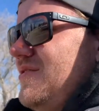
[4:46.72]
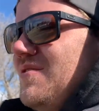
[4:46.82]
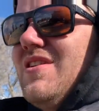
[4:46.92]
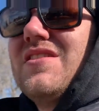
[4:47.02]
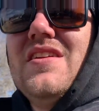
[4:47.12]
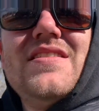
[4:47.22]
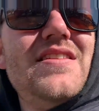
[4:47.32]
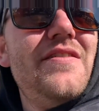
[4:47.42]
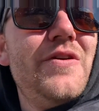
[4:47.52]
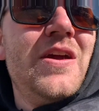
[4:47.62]
We're just gonna
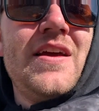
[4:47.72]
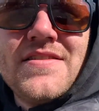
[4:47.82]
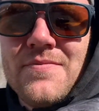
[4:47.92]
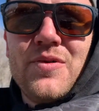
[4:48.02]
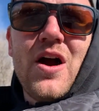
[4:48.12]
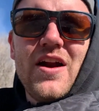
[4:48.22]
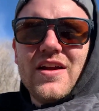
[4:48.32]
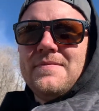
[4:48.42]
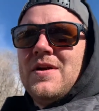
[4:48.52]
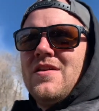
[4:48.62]
see if we can get some
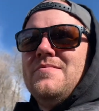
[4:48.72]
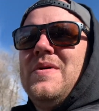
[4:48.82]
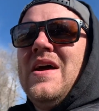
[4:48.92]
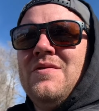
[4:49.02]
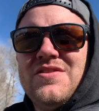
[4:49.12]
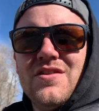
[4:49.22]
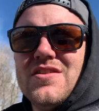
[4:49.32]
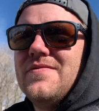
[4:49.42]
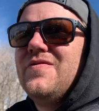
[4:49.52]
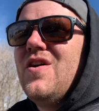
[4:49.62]
product coming out of the bin. We still
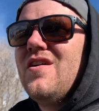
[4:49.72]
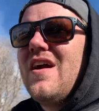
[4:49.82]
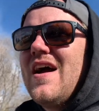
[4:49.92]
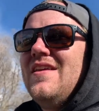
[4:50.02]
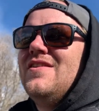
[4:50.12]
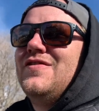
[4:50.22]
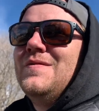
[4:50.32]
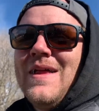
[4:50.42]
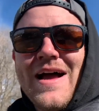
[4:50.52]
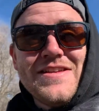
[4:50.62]
got some fall rye in there
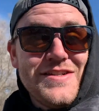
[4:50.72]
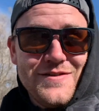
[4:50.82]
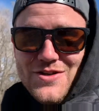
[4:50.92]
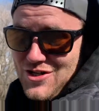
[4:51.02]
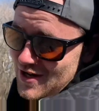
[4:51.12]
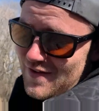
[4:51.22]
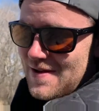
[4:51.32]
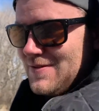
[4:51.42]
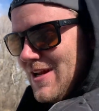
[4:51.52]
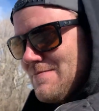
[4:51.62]
from last year. We should have
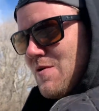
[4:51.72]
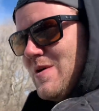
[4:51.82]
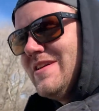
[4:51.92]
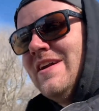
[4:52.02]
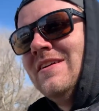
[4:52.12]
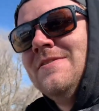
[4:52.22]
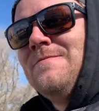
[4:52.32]
emptied it, but we didn't.